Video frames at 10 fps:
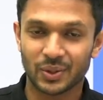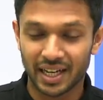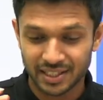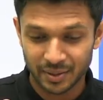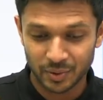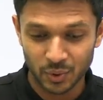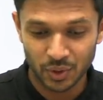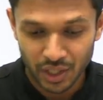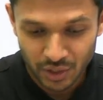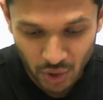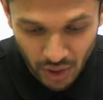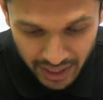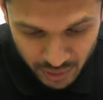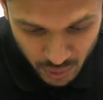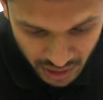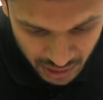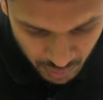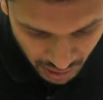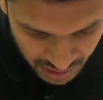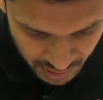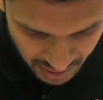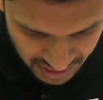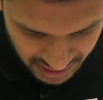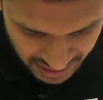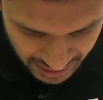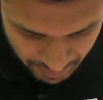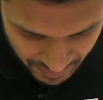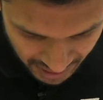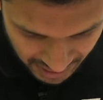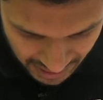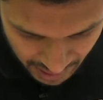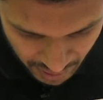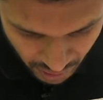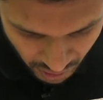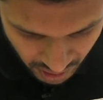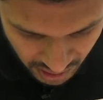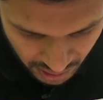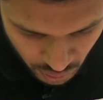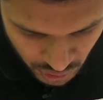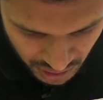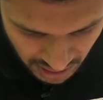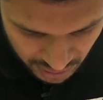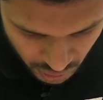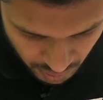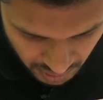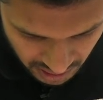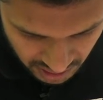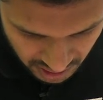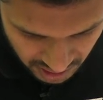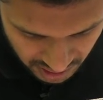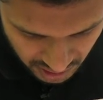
So ask them to join as soon as possible. Okay? Let me call out Jia, Sumit.